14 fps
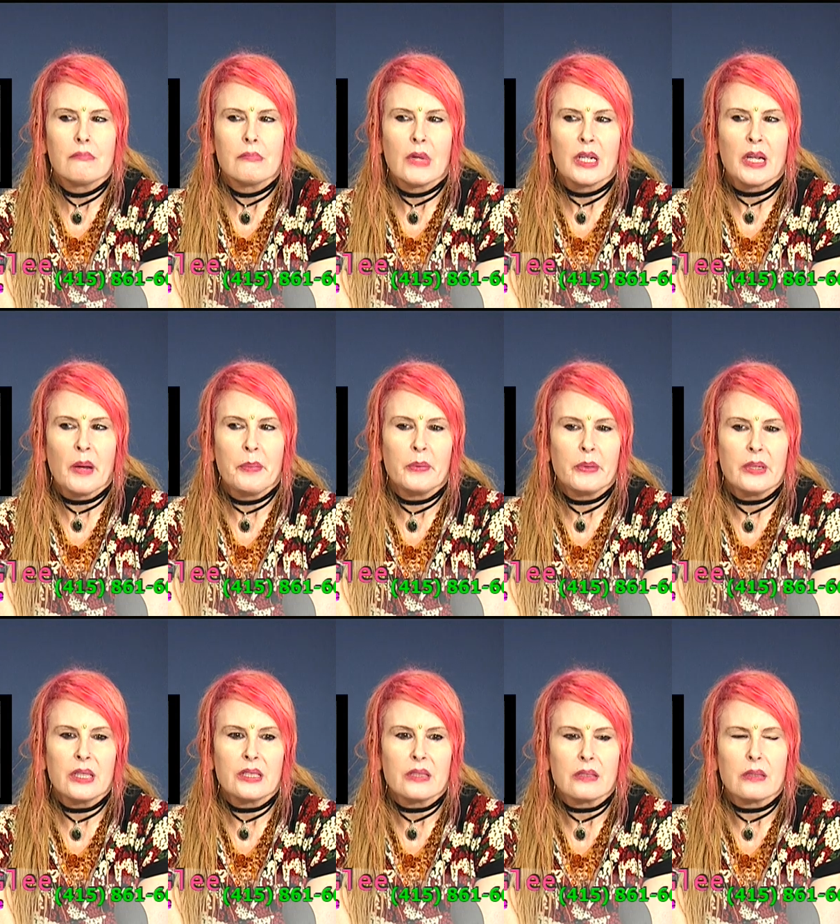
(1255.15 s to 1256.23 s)
a couple
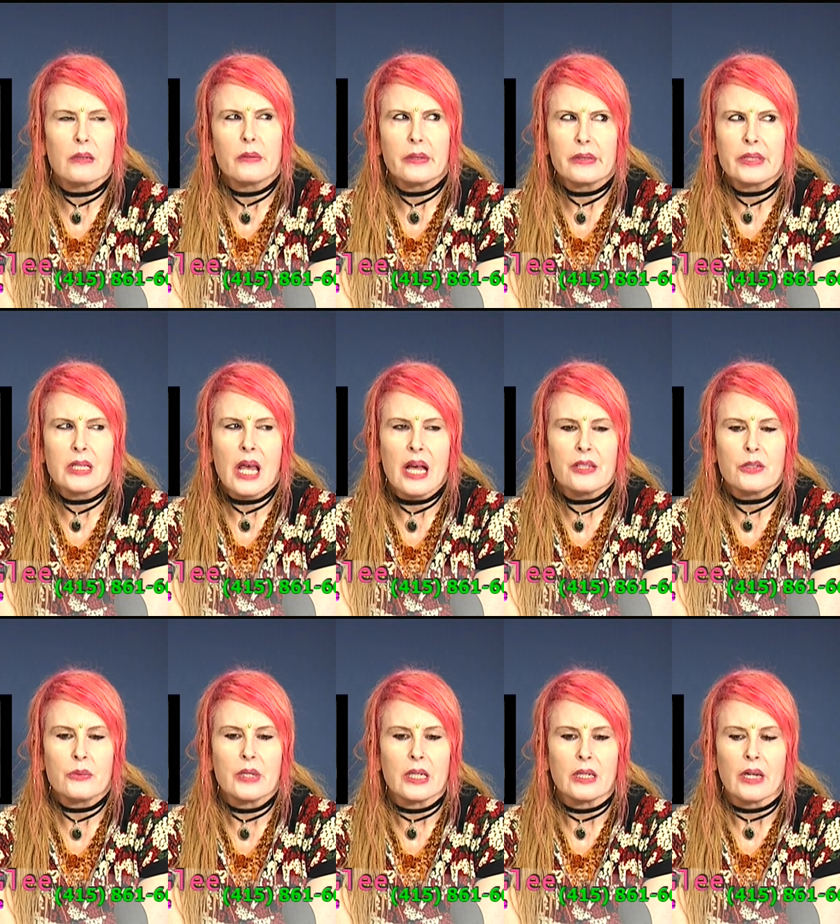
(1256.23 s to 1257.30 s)
weeks, or it was last
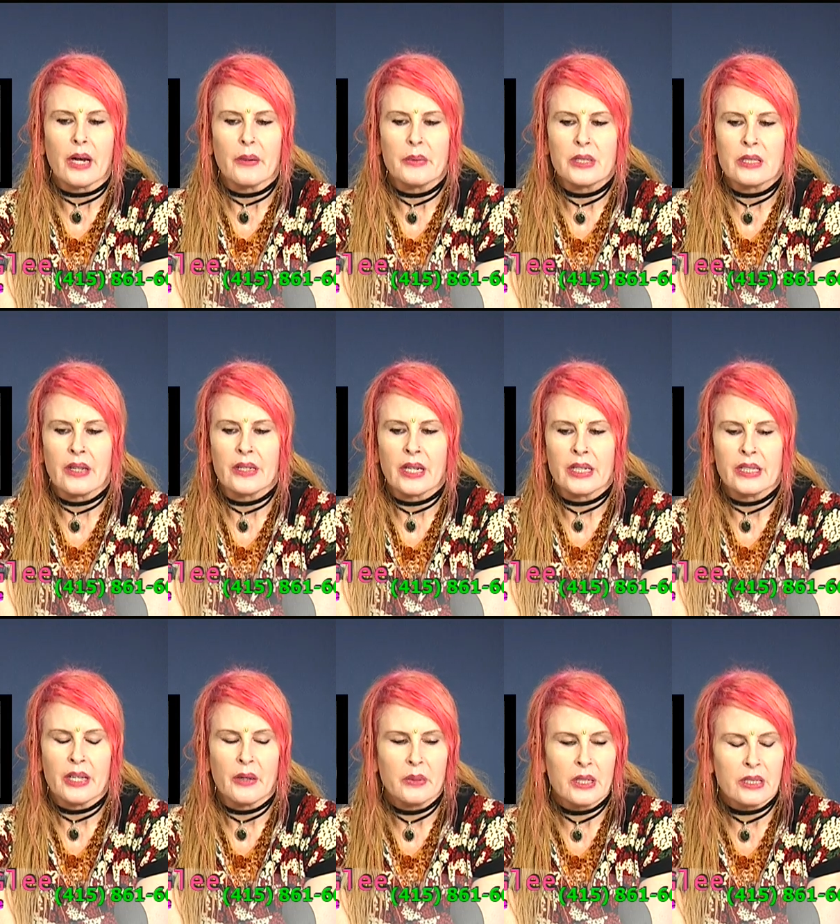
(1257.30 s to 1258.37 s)
week, I was on
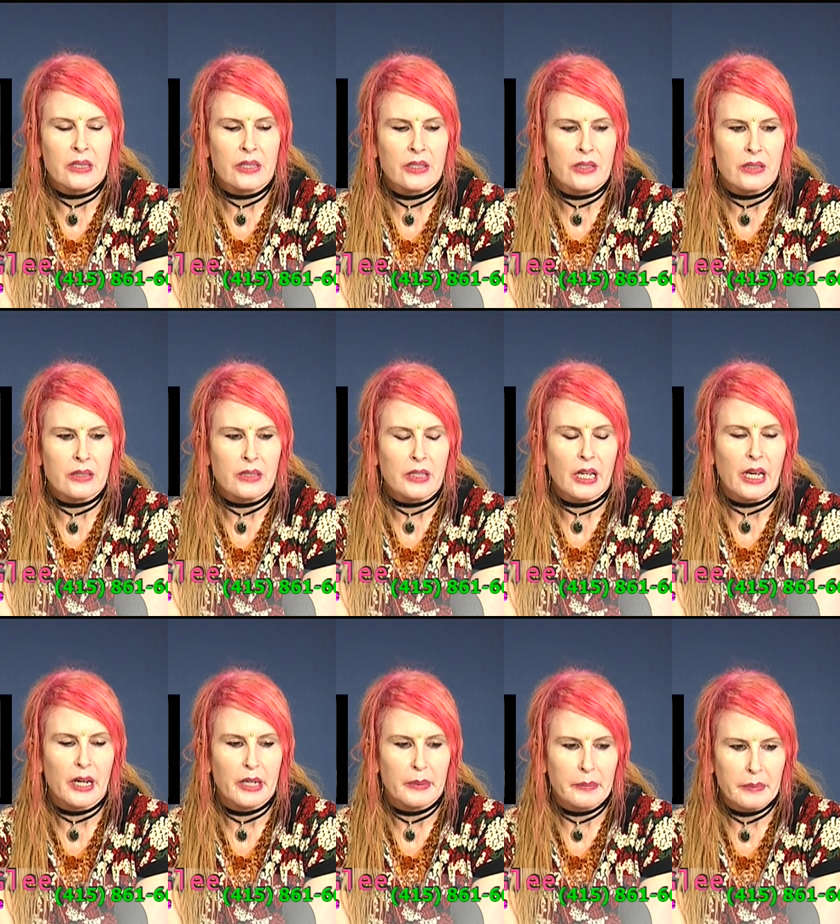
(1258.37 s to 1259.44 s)
Idell Wilson's
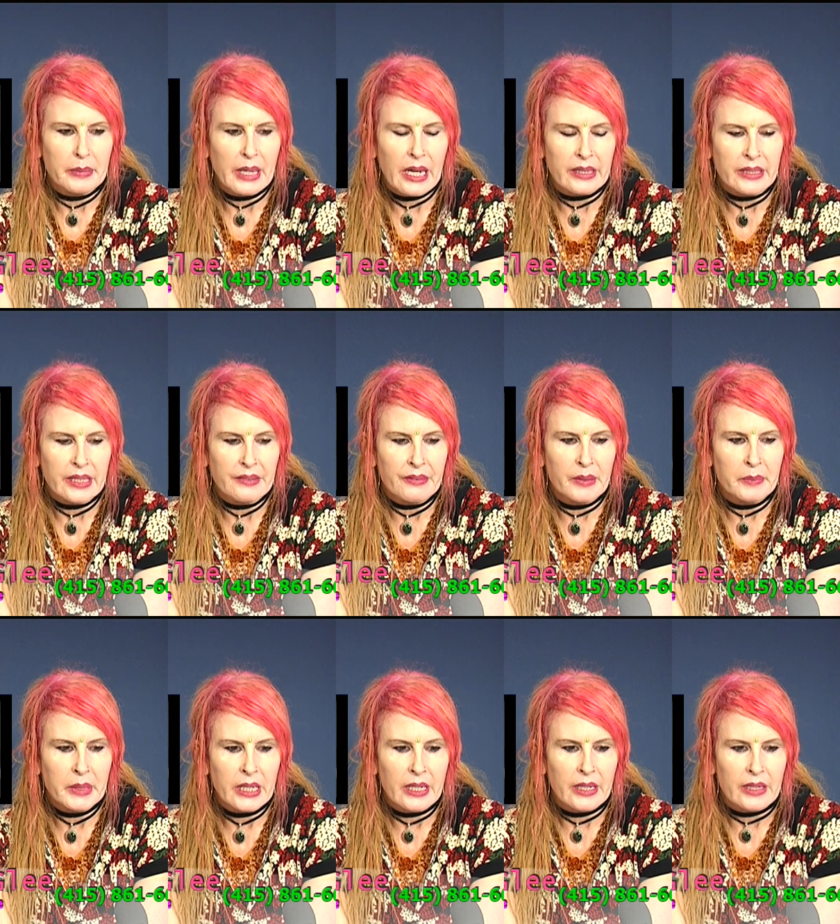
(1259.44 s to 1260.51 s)
uh, Black Diva
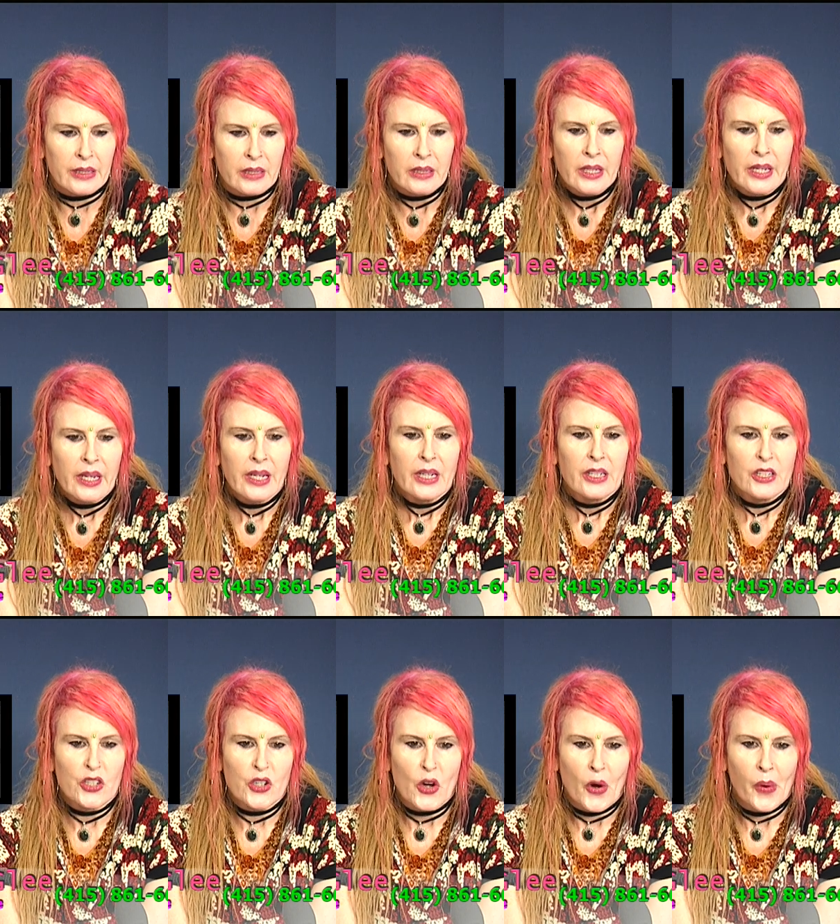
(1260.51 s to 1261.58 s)
Media
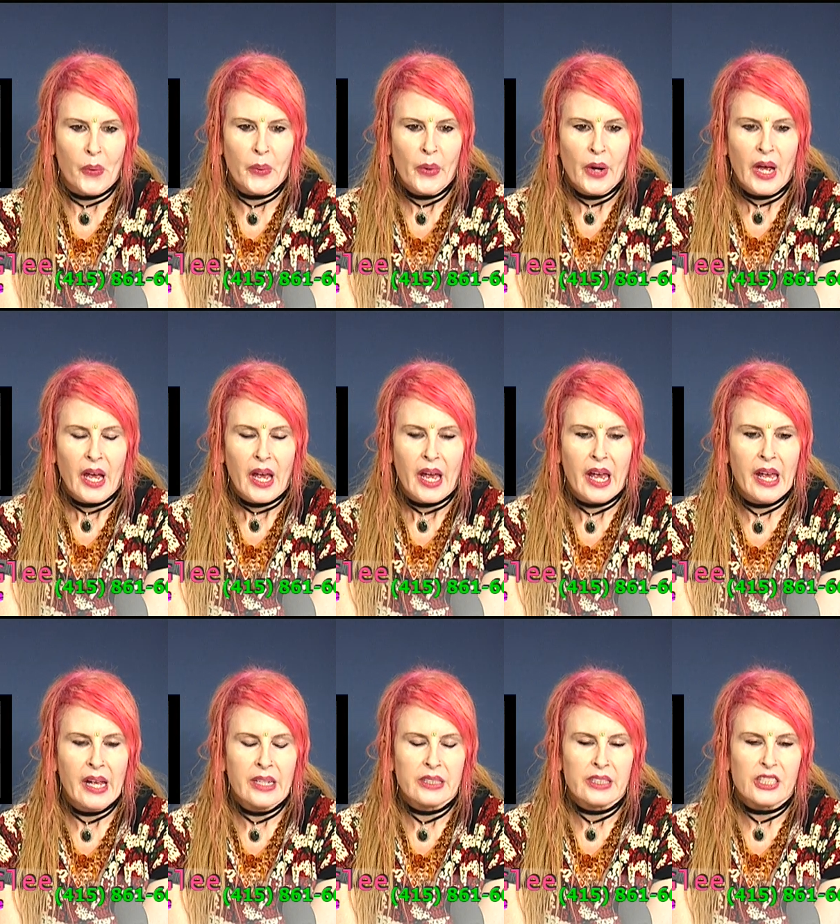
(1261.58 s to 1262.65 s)
show,
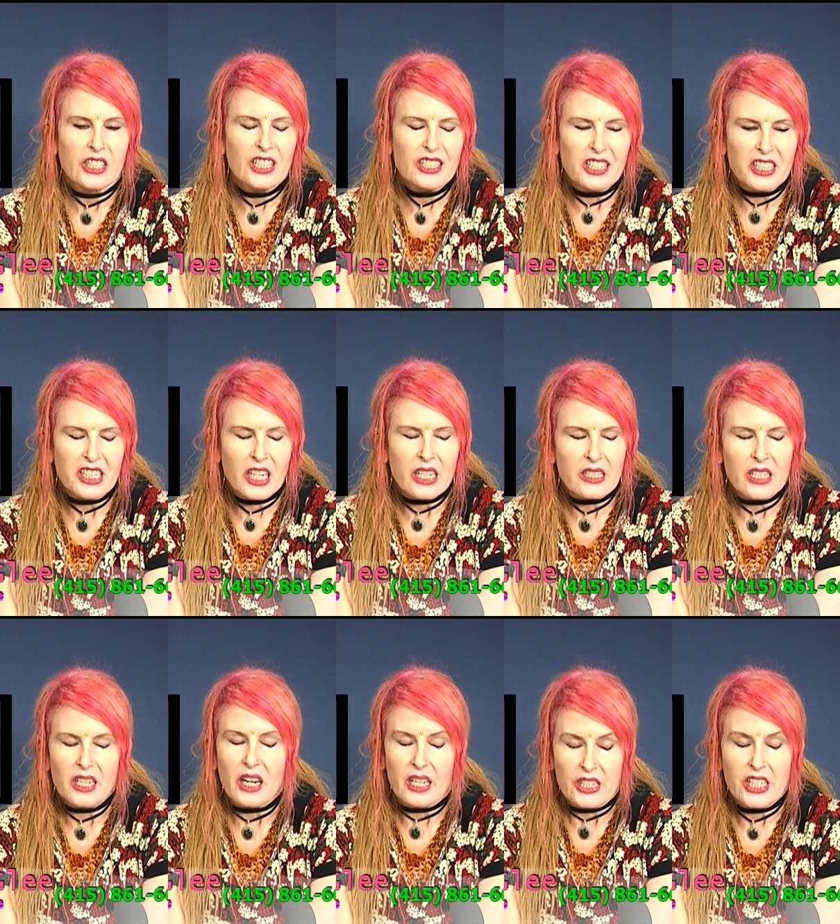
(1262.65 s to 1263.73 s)
and she suggested,
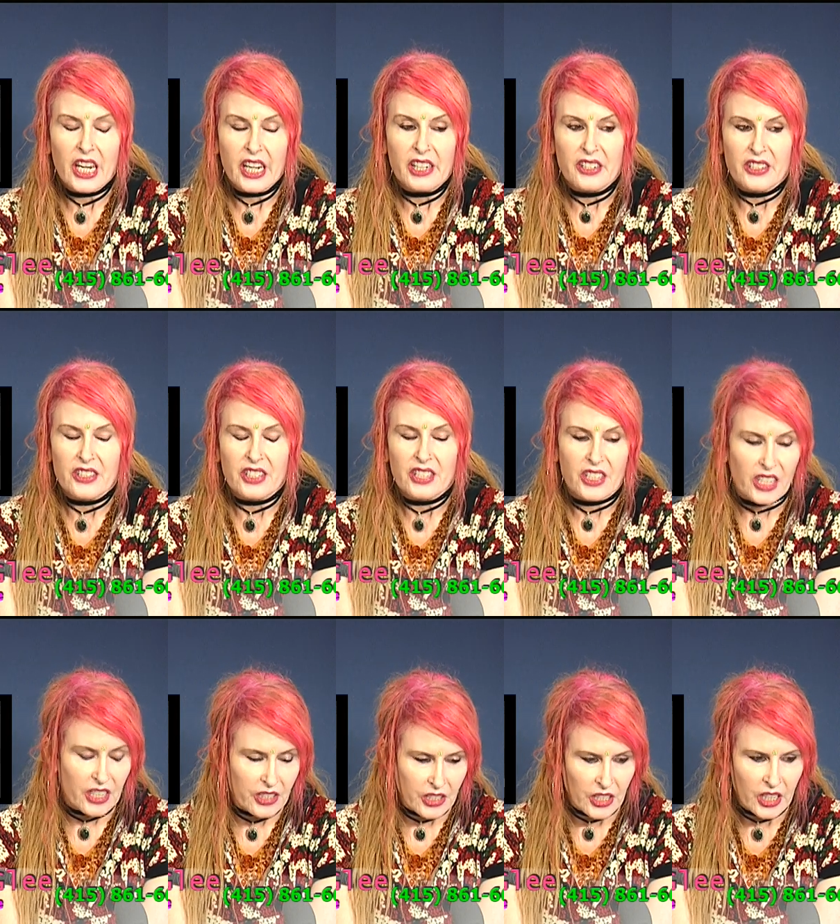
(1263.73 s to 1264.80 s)
she had a good
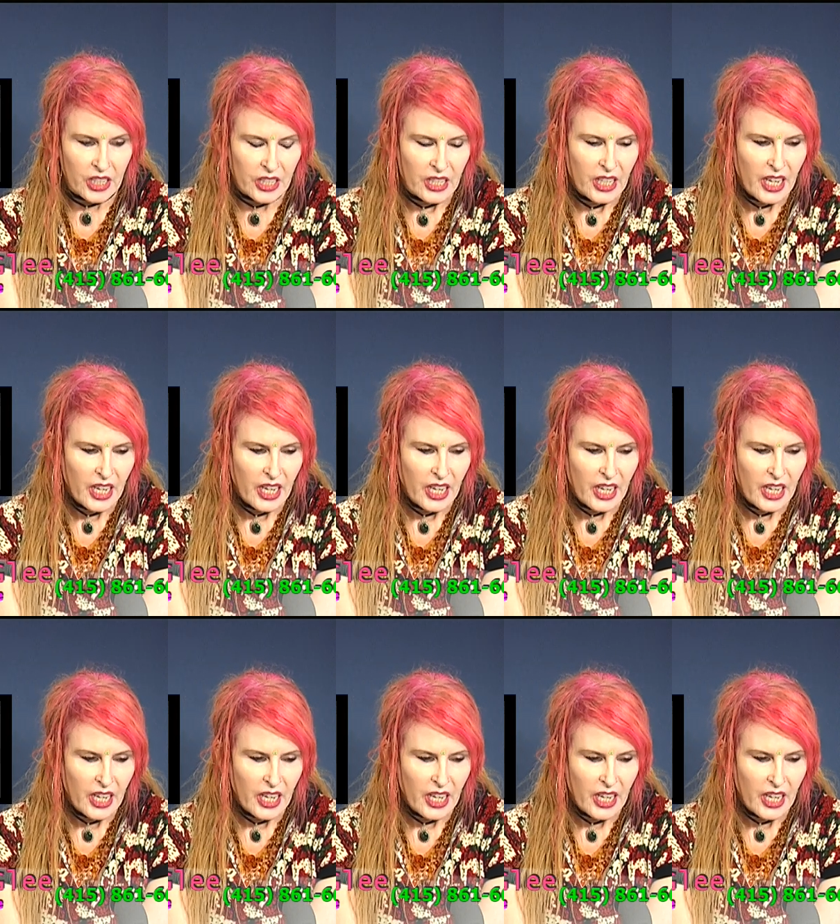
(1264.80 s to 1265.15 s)
suggestion